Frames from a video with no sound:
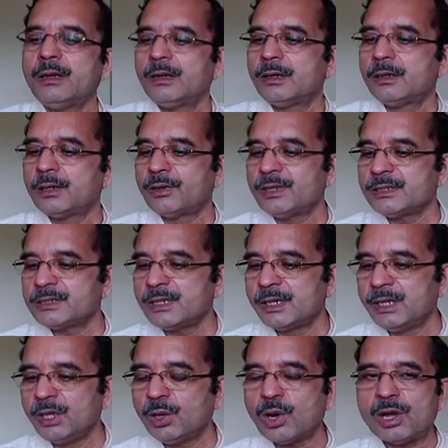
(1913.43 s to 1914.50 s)
Now these
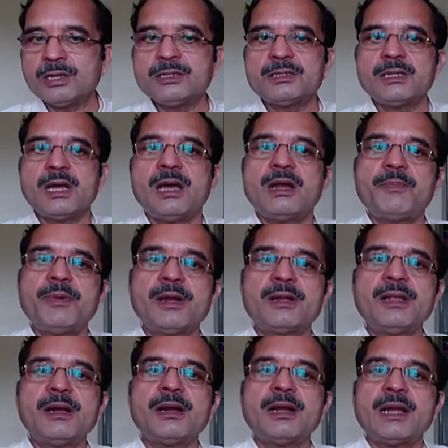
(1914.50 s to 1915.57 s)
neurons are
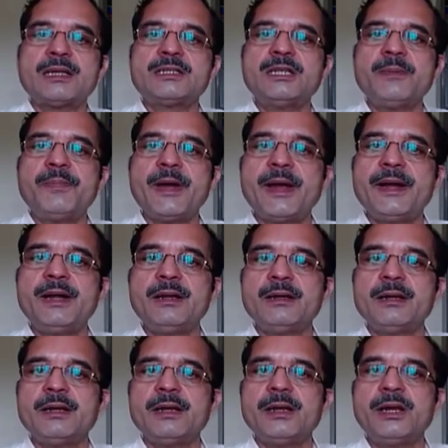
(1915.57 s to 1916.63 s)
further classified
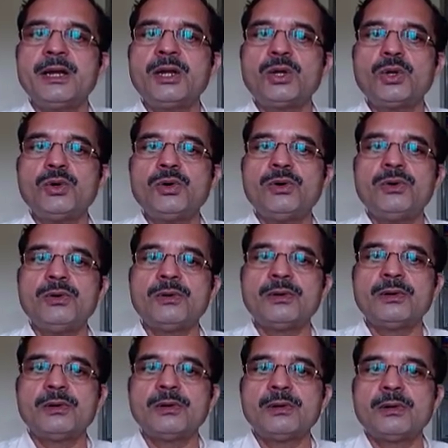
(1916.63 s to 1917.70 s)
into
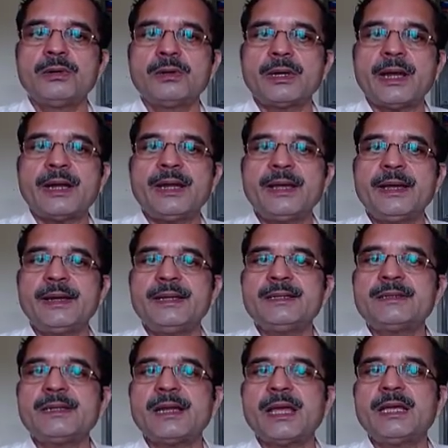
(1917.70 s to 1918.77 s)
categories
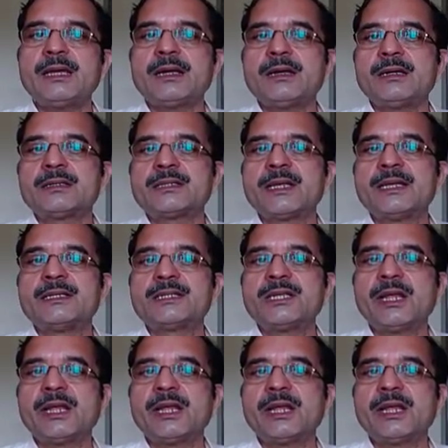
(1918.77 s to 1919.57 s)
like sensory